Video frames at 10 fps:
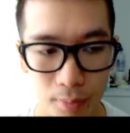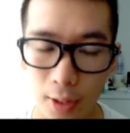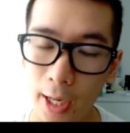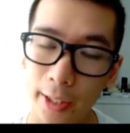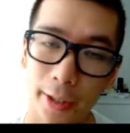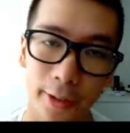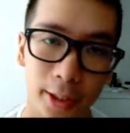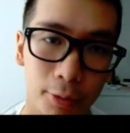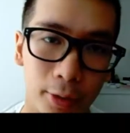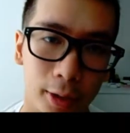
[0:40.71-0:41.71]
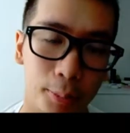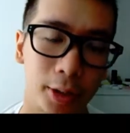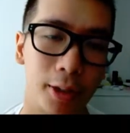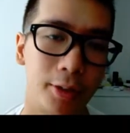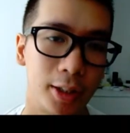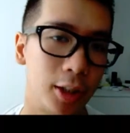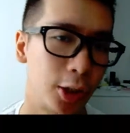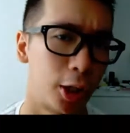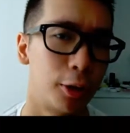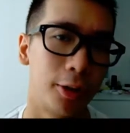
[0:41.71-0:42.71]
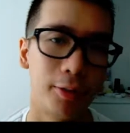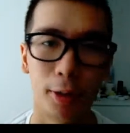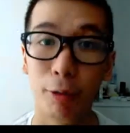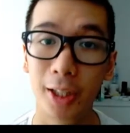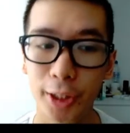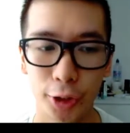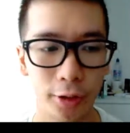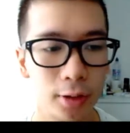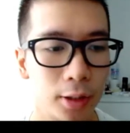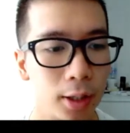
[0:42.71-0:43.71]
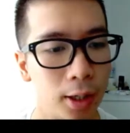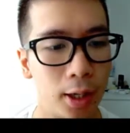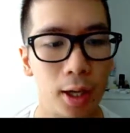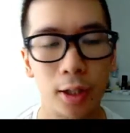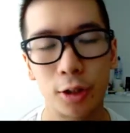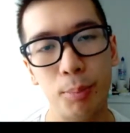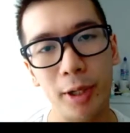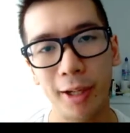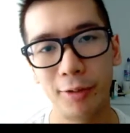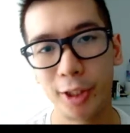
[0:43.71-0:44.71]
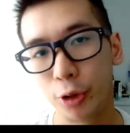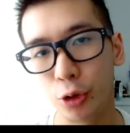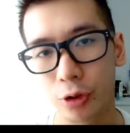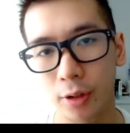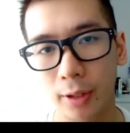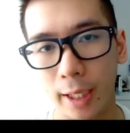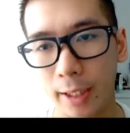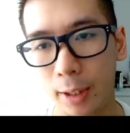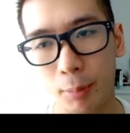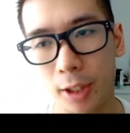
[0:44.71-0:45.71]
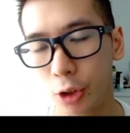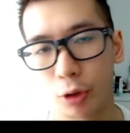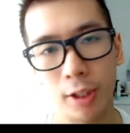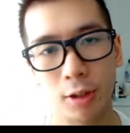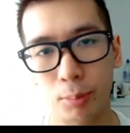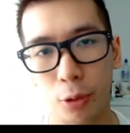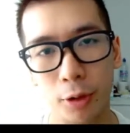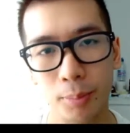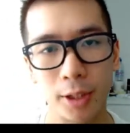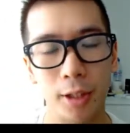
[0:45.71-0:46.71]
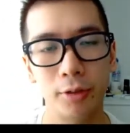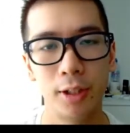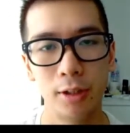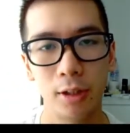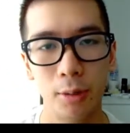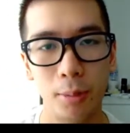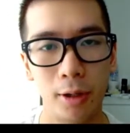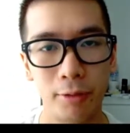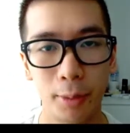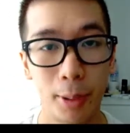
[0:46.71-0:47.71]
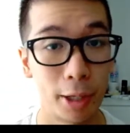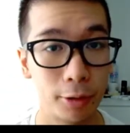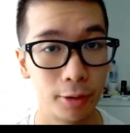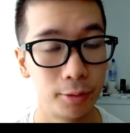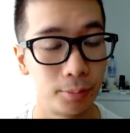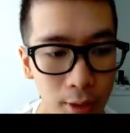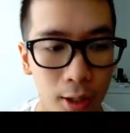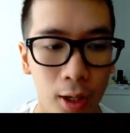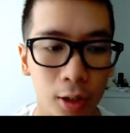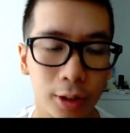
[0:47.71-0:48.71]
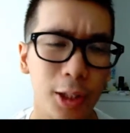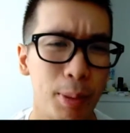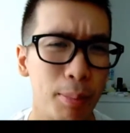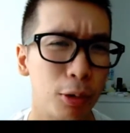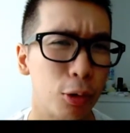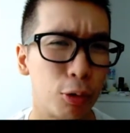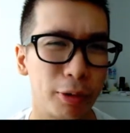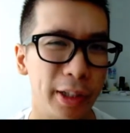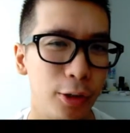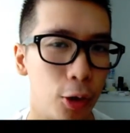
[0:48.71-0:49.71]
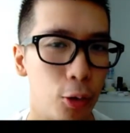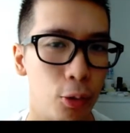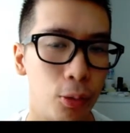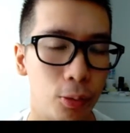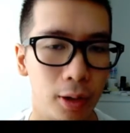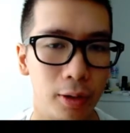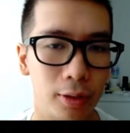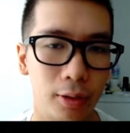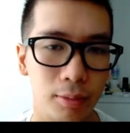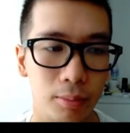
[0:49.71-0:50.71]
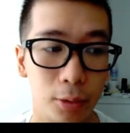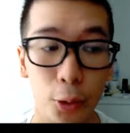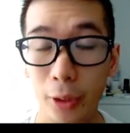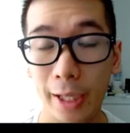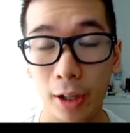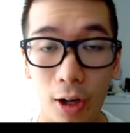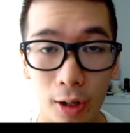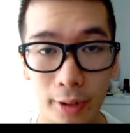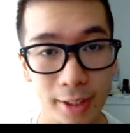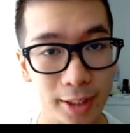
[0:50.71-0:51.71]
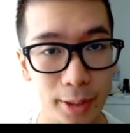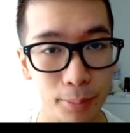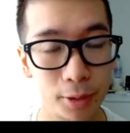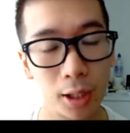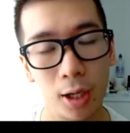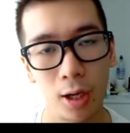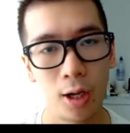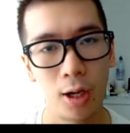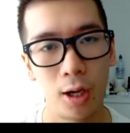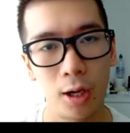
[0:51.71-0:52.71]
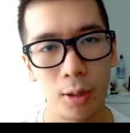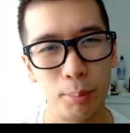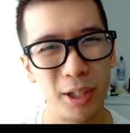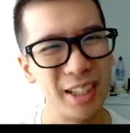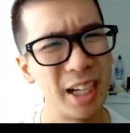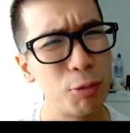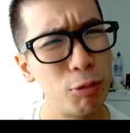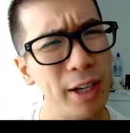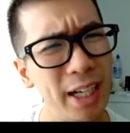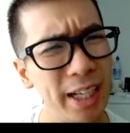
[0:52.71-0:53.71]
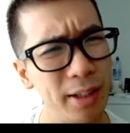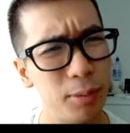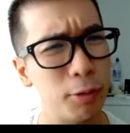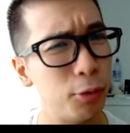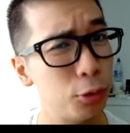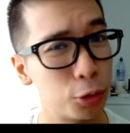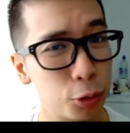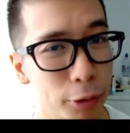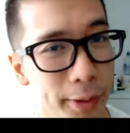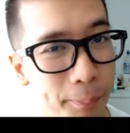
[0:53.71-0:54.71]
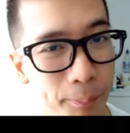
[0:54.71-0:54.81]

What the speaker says: and they identify themselves as a child of their religion. Some might have children, and they might try to mold themselves into the perfect parent. So these people already know who they are, it seems. But is that really the full story?